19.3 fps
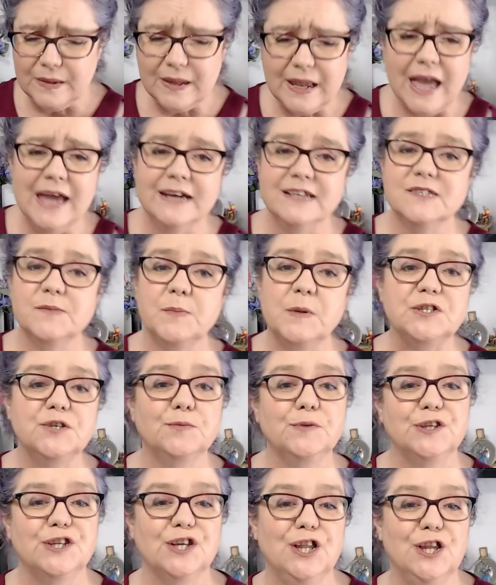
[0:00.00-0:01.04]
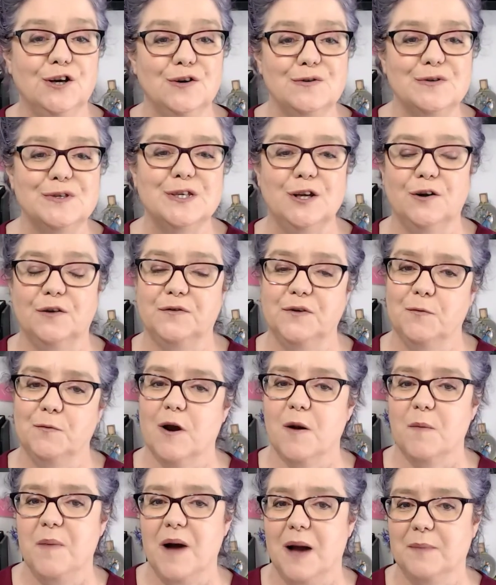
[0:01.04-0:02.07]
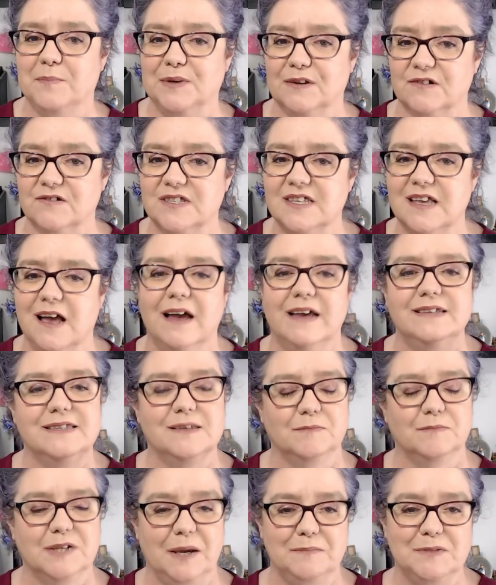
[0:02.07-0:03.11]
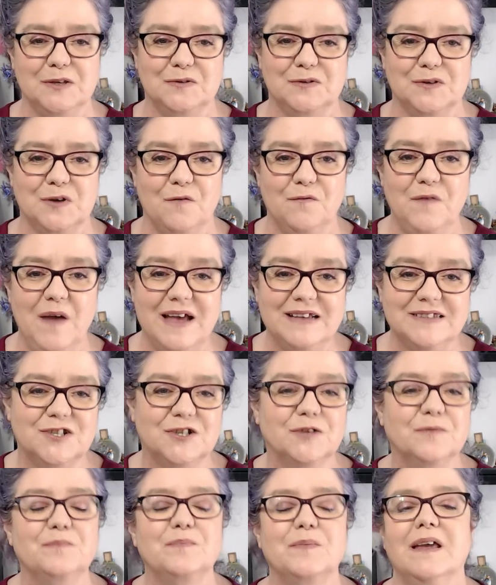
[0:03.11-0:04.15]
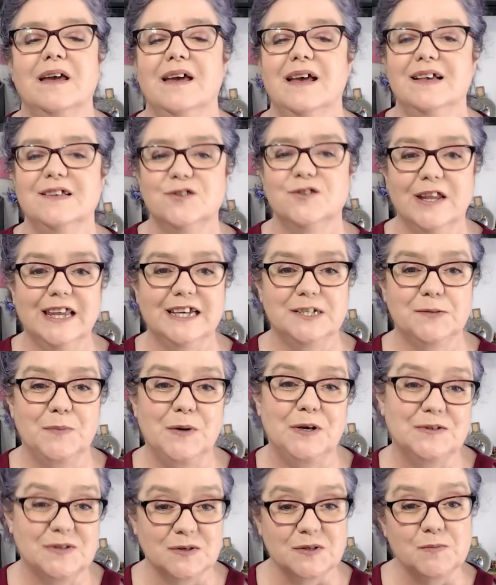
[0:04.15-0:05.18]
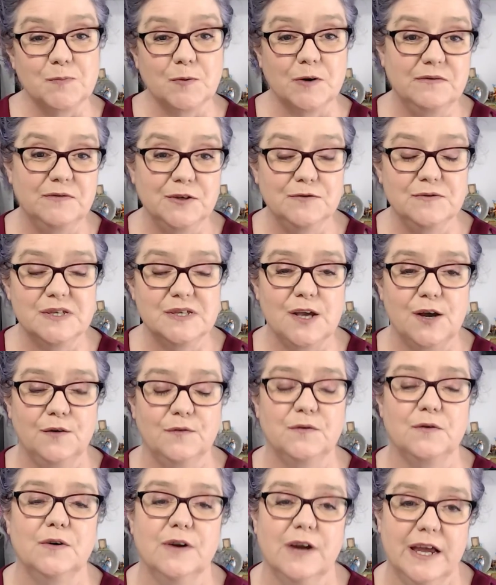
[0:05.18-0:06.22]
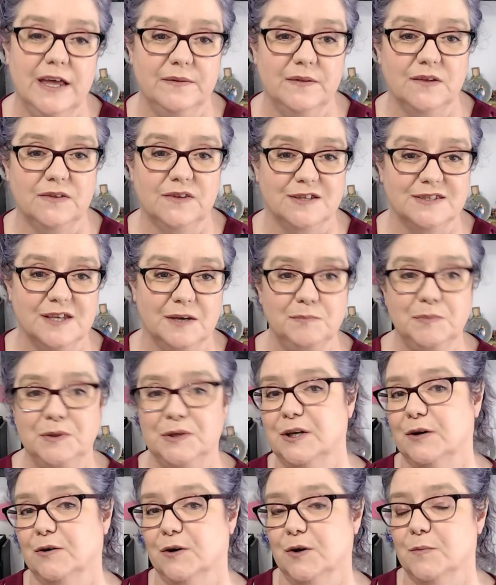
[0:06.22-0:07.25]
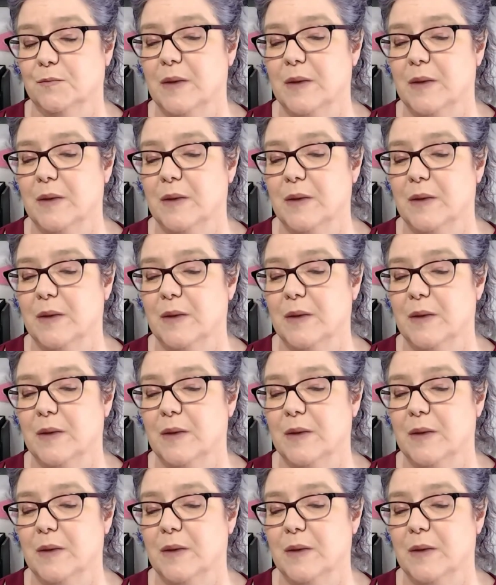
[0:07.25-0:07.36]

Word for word: And especially with the clothes, you know, if you wear a popular size, sometimes those go faster. So I like to post those previews over in the Thoughts on Beauty group